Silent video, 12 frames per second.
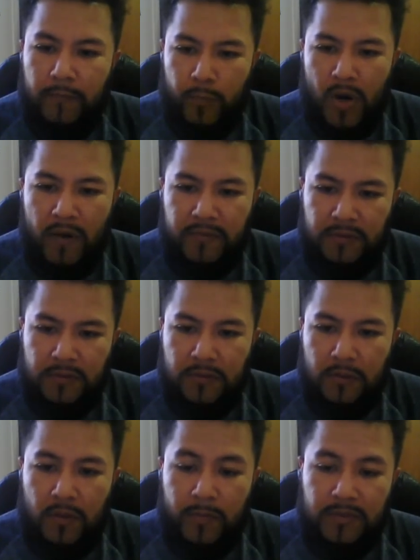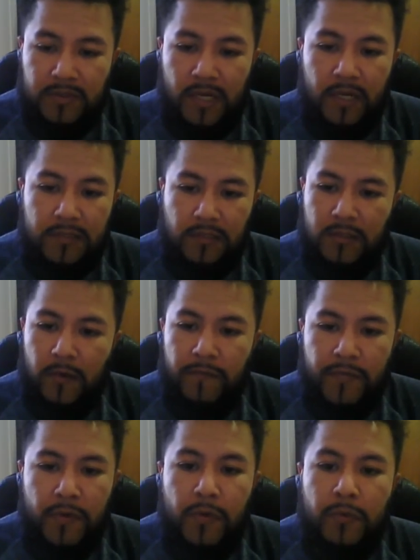prophecies of the Messiah, just not
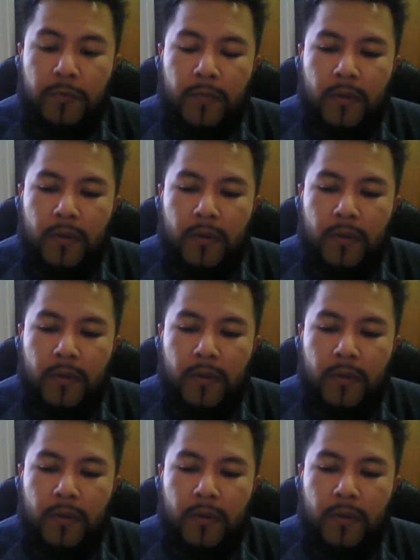few.